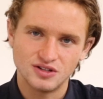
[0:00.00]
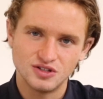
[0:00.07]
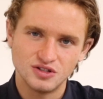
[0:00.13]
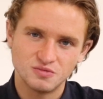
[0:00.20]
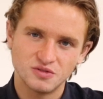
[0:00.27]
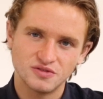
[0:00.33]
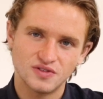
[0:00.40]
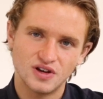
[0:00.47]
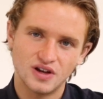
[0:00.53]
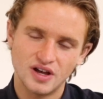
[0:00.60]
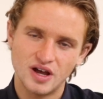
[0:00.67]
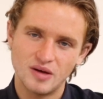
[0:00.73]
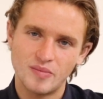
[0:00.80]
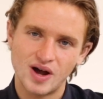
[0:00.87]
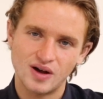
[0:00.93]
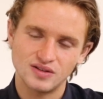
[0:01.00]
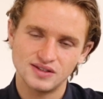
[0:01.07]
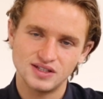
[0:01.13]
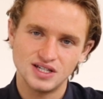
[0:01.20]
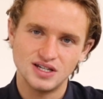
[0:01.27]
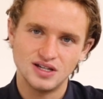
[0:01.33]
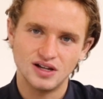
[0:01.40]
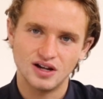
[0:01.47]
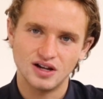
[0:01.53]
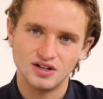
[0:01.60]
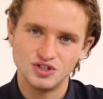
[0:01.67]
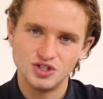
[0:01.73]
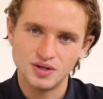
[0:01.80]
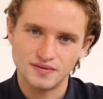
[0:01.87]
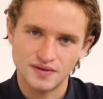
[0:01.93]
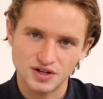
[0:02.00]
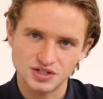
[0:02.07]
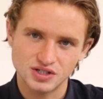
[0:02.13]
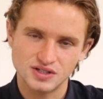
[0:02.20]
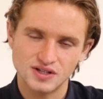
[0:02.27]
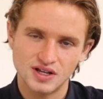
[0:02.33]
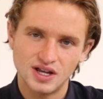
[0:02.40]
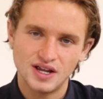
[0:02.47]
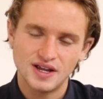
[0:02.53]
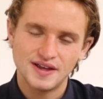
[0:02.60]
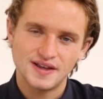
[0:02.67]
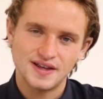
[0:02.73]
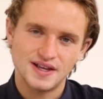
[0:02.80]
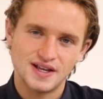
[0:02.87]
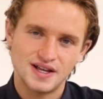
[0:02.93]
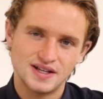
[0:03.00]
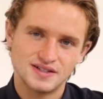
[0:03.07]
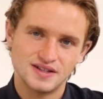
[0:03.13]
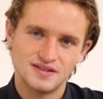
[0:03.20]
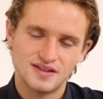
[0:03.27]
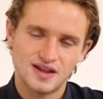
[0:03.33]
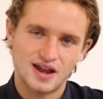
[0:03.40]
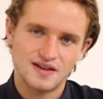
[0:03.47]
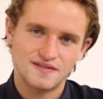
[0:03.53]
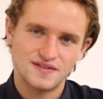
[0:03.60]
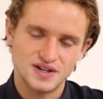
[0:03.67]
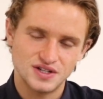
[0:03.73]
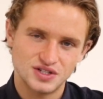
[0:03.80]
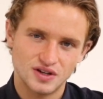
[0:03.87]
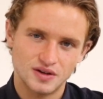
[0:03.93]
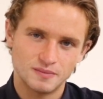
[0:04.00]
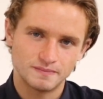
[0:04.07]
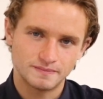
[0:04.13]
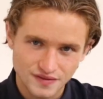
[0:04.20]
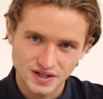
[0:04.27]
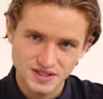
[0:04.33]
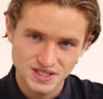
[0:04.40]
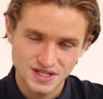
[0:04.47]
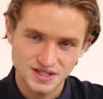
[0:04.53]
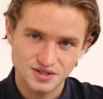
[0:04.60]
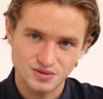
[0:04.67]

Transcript: I do prefer about the newer versions is that they feature, firstly,